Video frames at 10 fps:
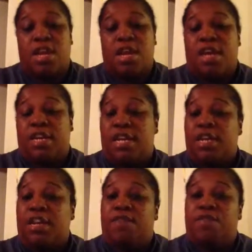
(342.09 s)
and
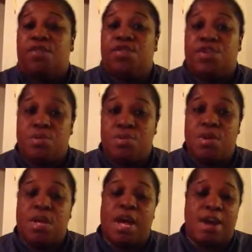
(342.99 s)
then if you do,
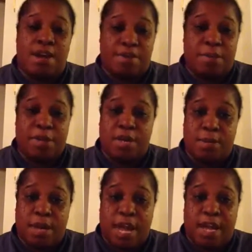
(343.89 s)
however,
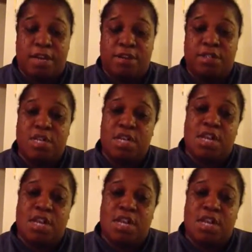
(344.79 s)
become diagnosed,